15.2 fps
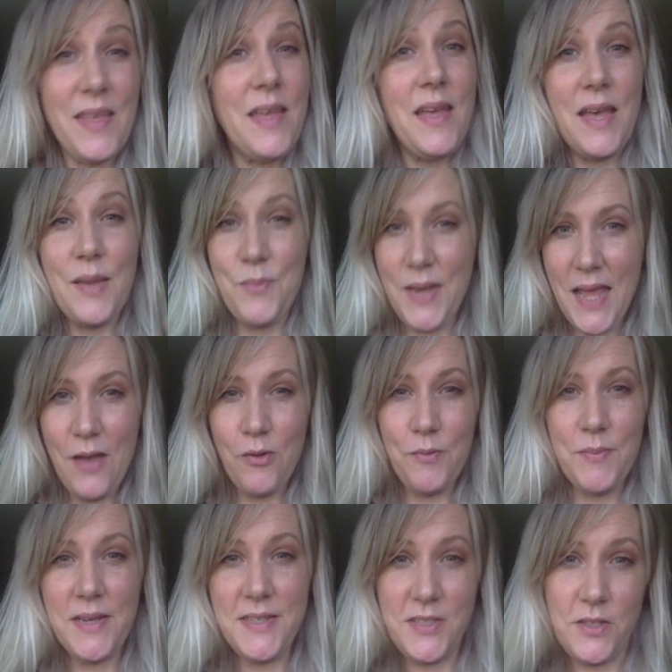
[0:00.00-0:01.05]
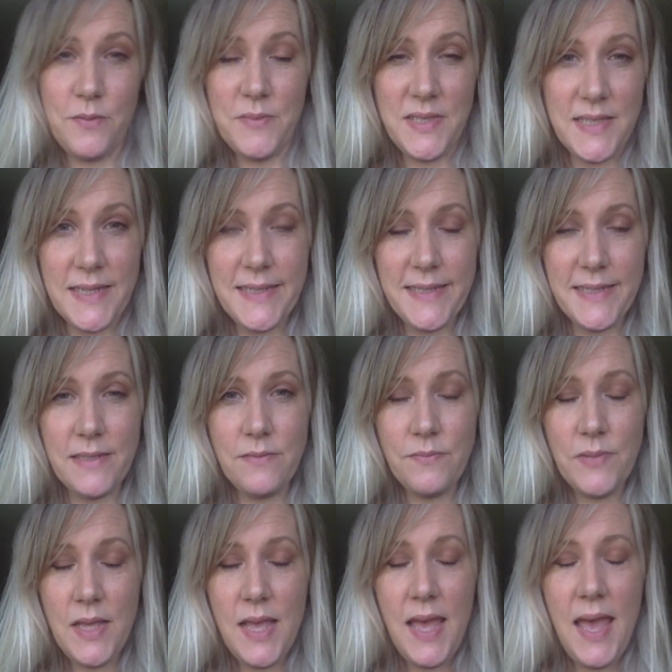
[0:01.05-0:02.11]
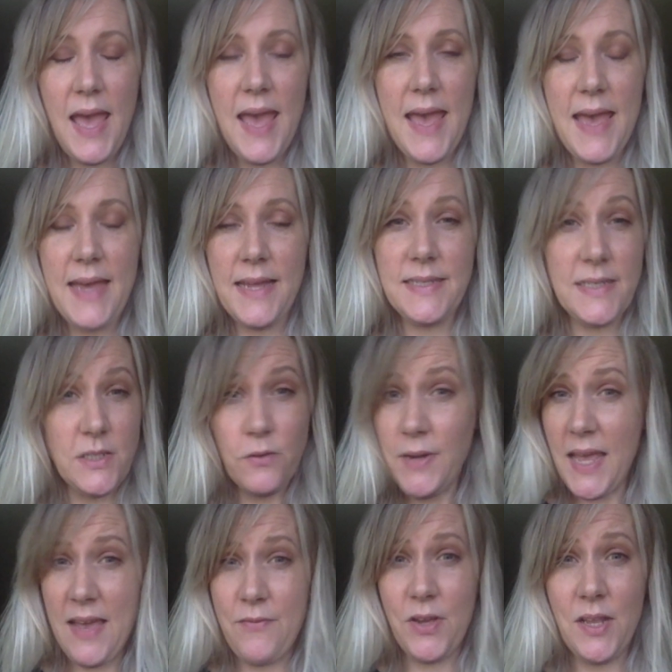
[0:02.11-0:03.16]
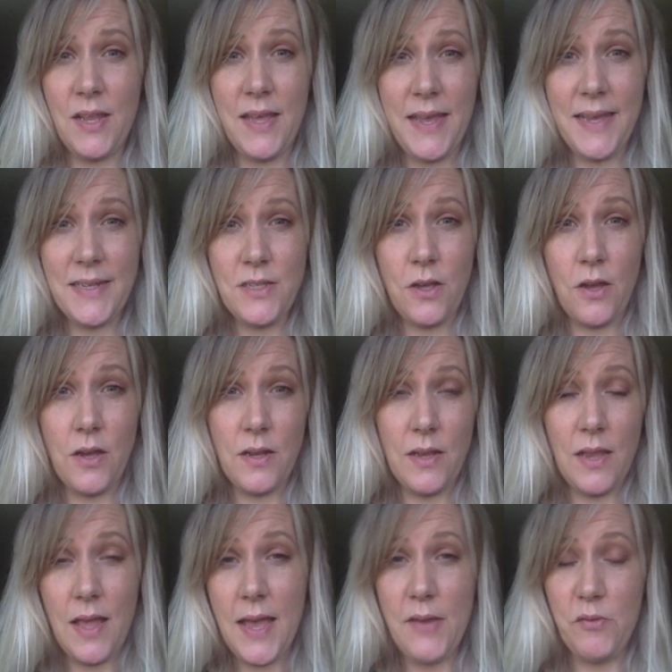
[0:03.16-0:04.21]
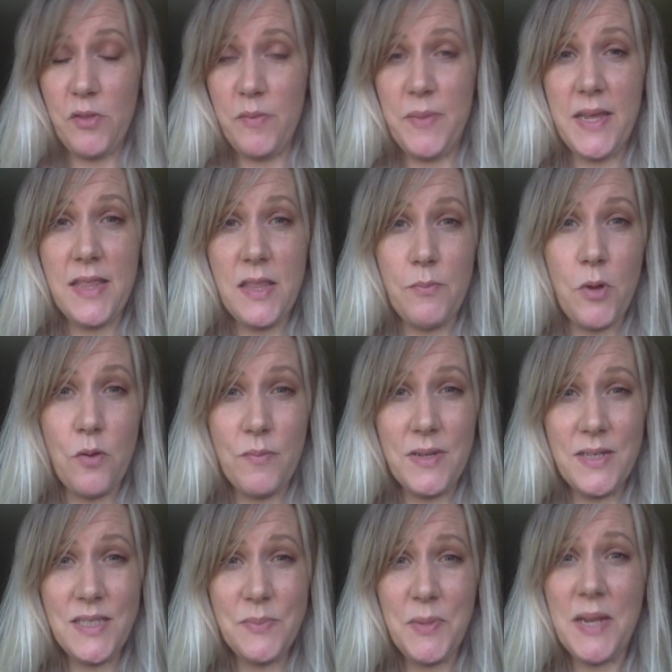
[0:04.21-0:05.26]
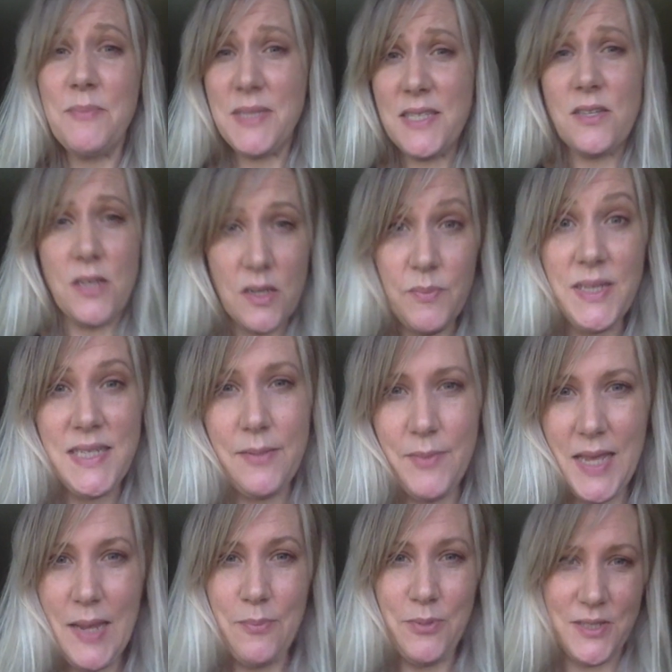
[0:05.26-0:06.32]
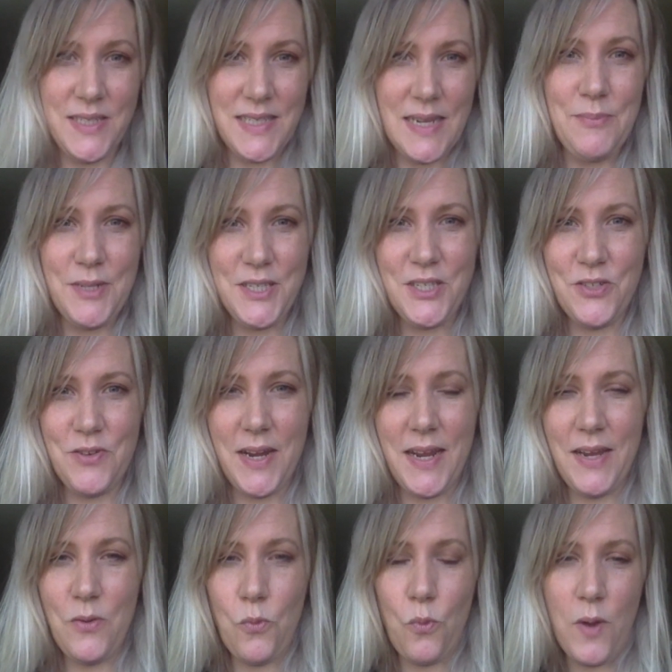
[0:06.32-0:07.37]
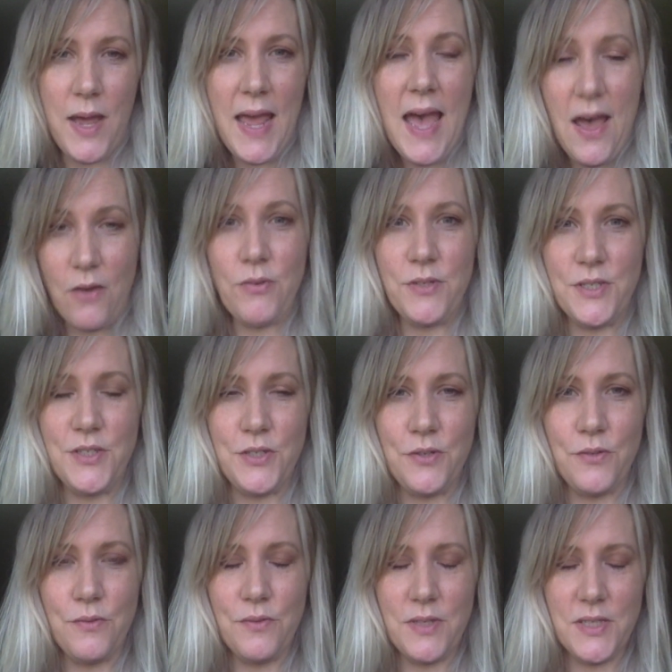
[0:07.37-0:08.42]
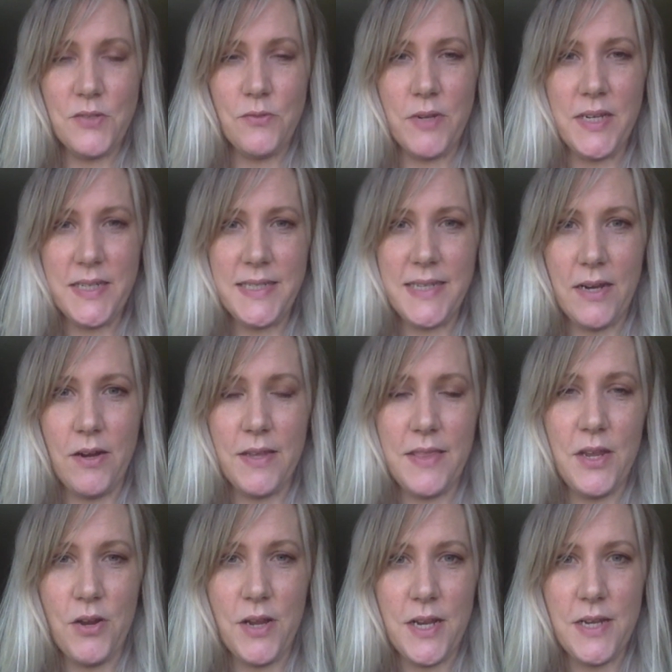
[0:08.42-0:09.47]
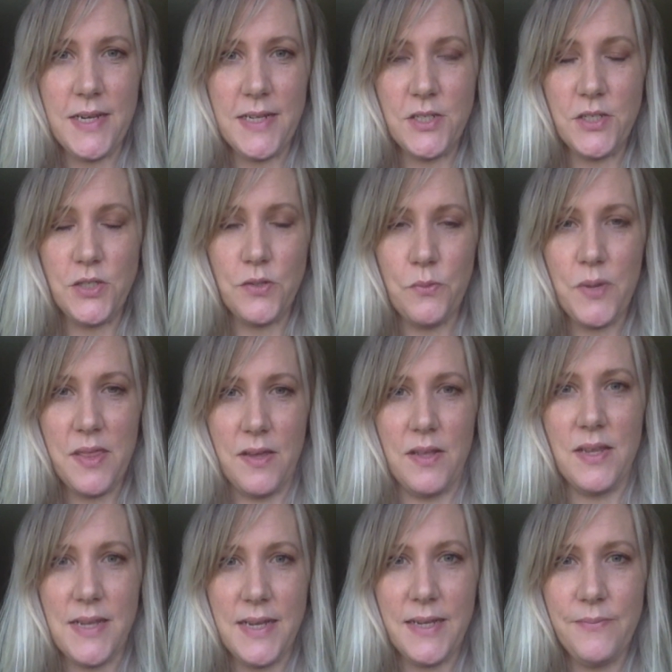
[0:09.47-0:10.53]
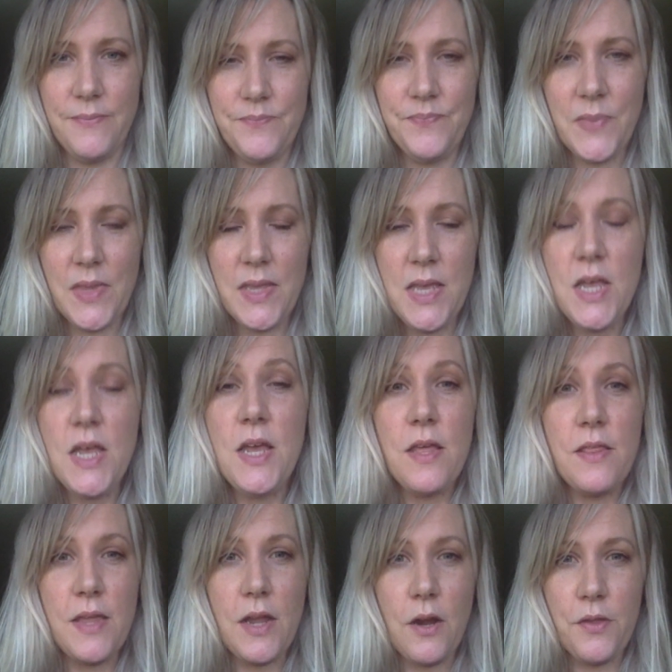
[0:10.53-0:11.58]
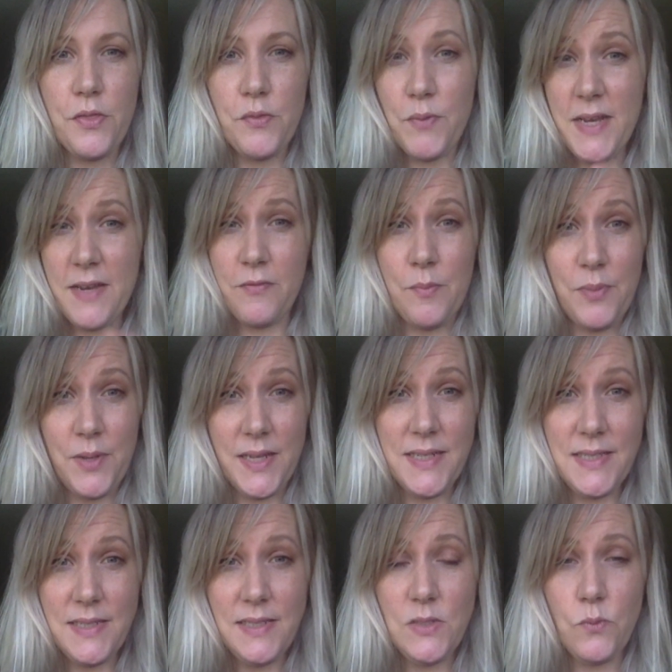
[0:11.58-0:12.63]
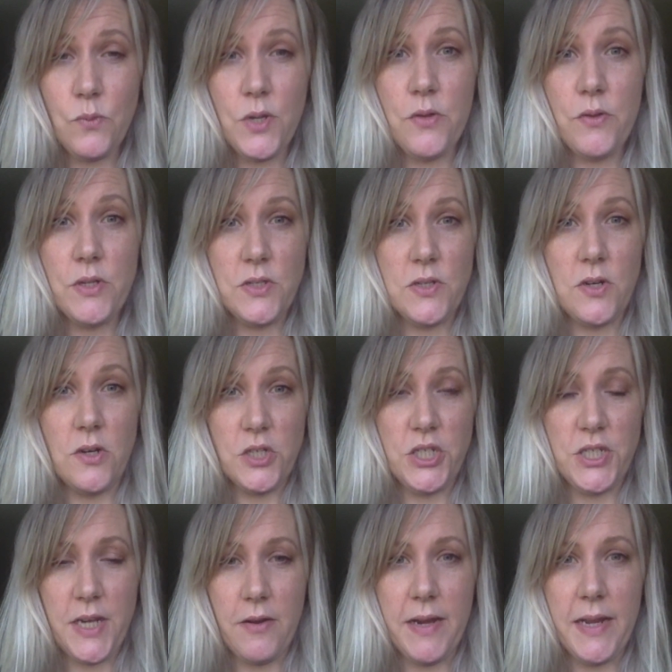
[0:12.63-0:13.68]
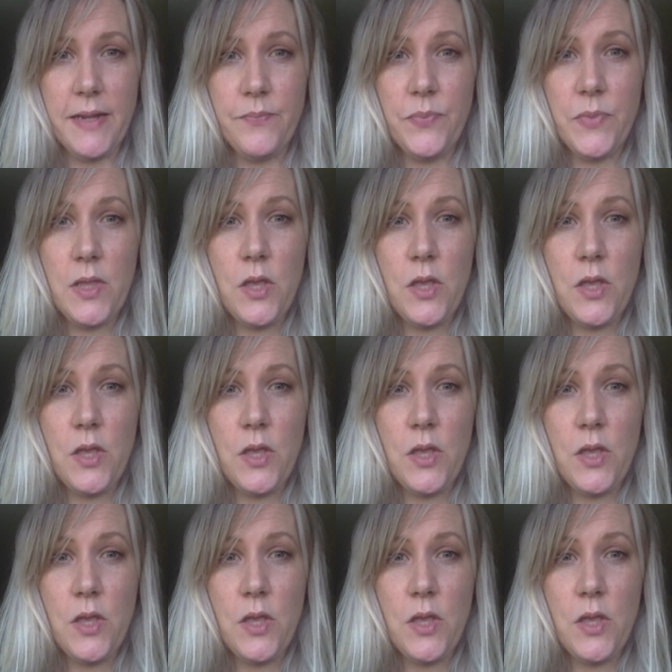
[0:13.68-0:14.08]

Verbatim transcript: I'm now in my Zoom session and I don't have a client online with me at the moment, but I'm still going to be able to demonstrate what how to do the screen sharing that you're going to need to do with a client. There are three different places where you can start sharing.